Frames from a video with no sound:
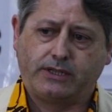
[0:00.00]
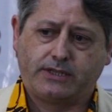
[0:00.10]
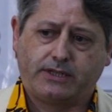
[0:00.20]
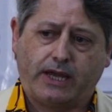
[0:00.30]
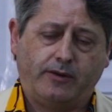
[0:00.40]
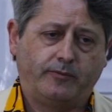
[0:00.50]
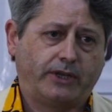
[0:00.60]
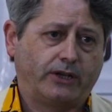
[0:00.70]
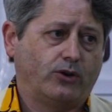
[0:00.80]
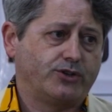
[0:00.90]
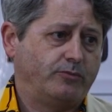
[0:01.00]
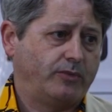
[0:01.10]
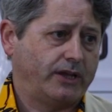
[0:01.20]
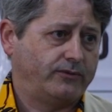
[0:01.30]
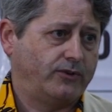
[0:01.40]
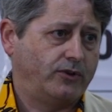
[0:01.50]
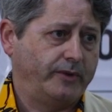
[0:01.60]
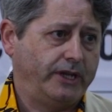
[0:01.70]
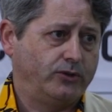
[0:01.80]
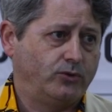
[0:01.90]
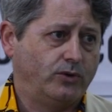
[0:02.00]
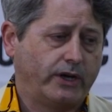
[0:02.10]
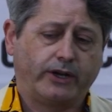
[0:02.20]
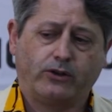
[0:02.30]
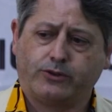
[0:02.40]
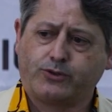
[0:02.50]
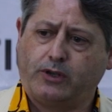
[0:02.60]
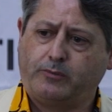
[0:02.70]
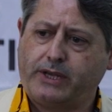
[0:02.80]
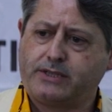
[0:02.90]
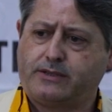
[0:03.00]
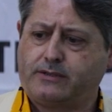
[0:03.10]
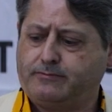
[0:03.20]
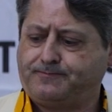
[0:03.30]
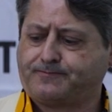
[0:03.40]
the same technology platform into agricultural pests.